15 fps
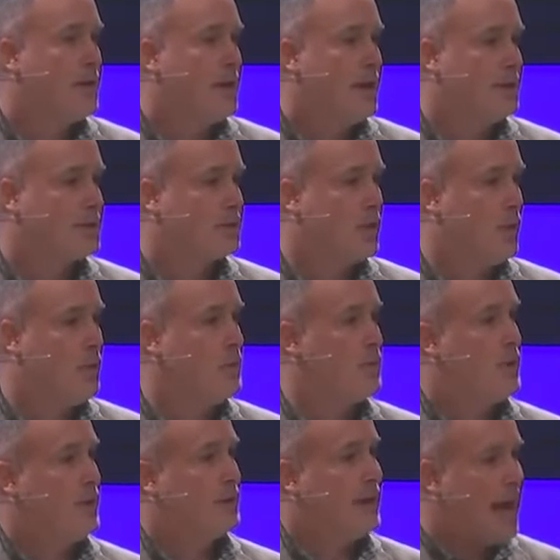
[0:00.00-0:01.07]
And so
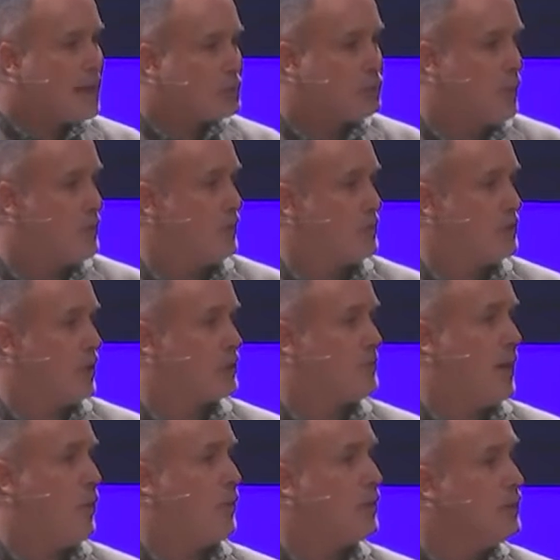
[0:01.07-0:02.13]
last week we talked
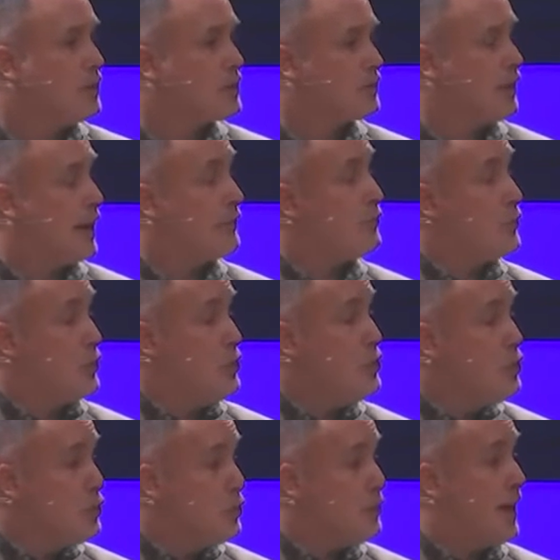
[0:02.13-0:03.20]
about what it looks like for
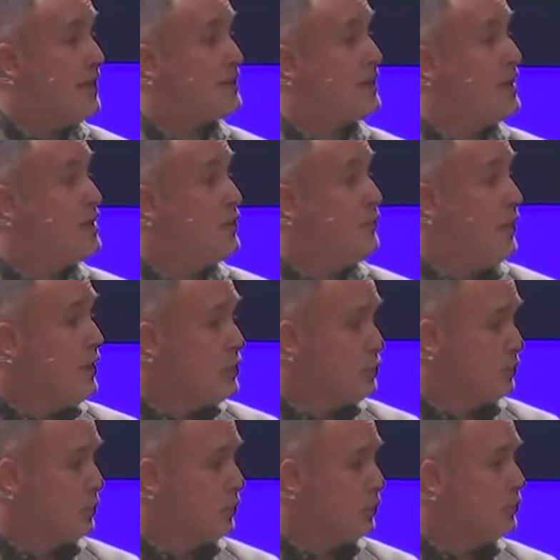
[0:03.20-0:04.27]
you as an
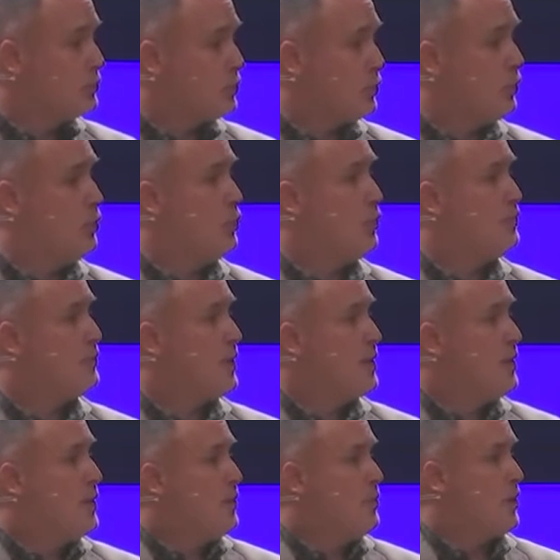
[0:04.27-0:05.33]
individual to
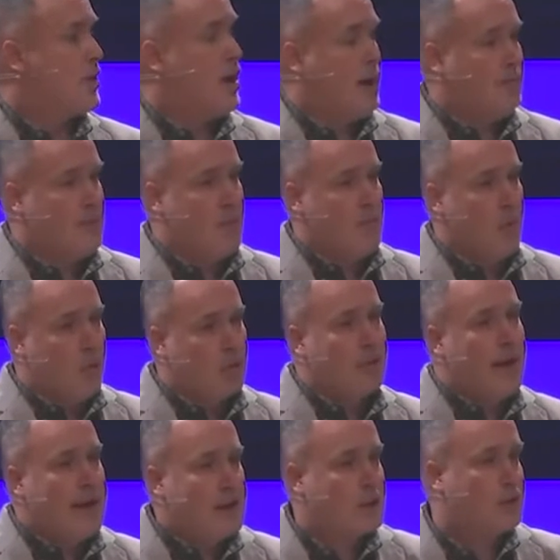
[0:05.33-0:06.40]
become more
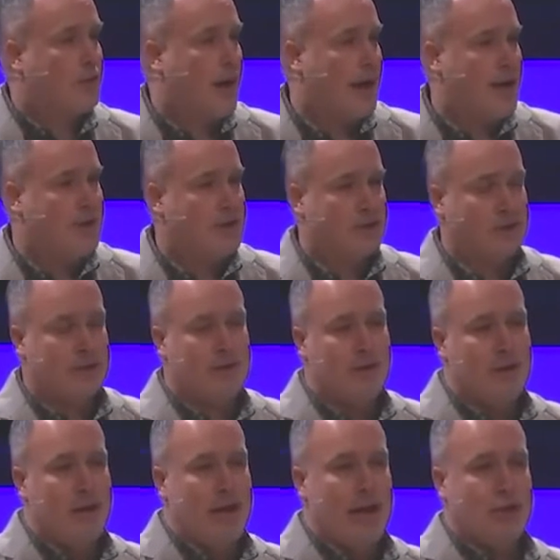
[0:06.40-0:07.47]
like Christ
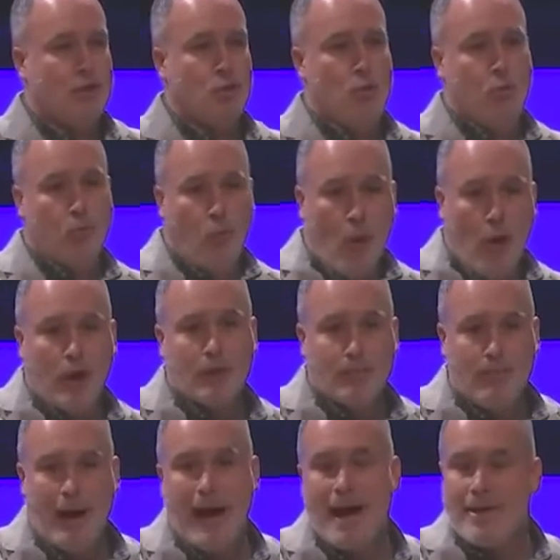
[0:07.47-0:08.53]
as you
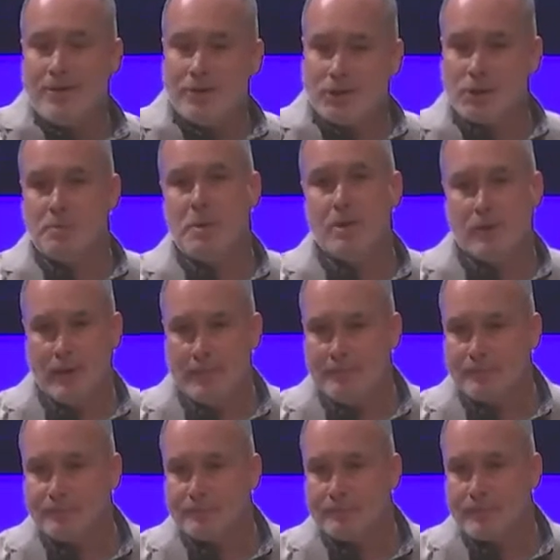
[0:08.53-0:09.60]
walk by the Spirit.
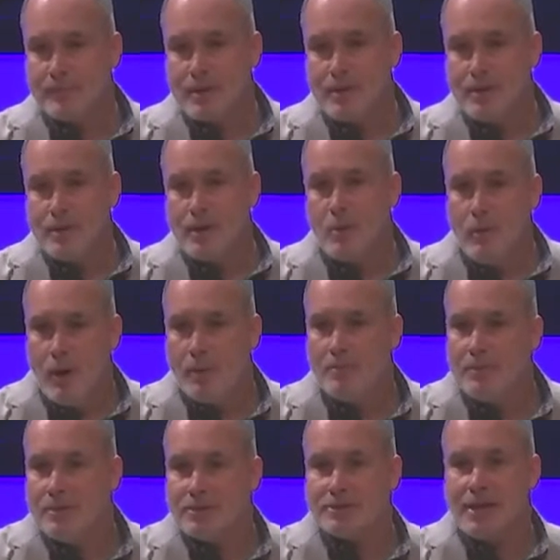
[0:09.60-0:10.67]

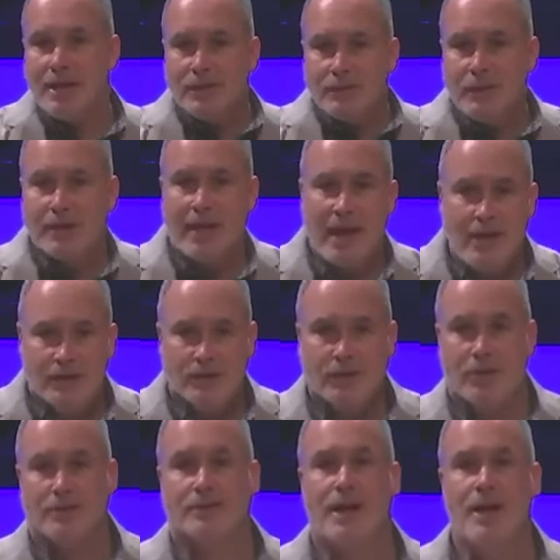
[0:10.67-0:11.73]
Well,
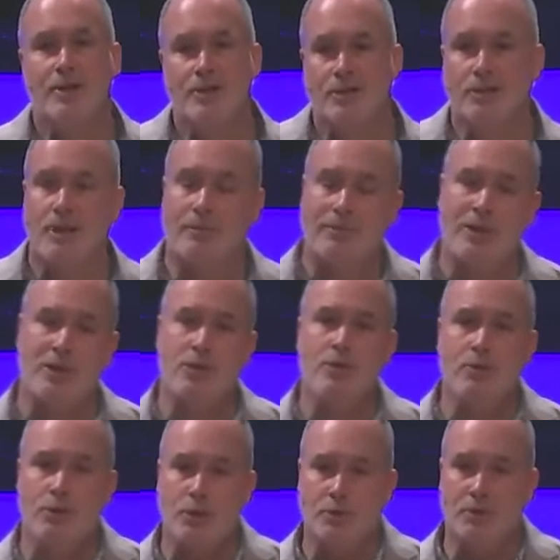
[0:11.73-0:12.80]
sanctification is not just something
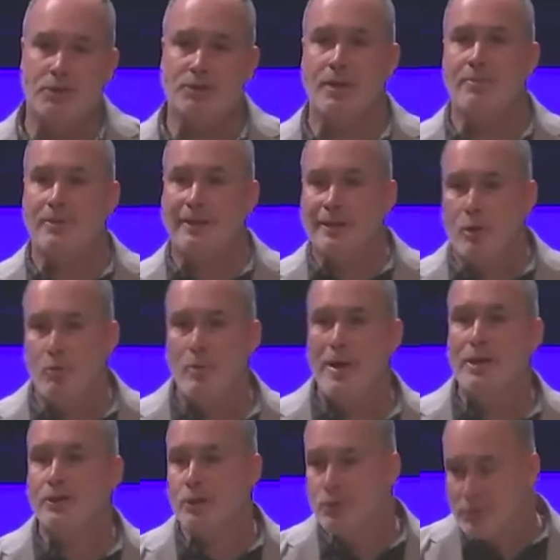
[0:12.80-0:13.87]
you do, it's something that
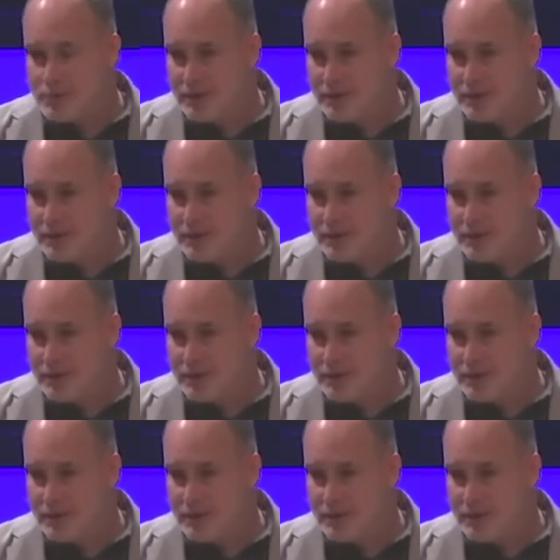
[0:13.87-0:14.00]
we do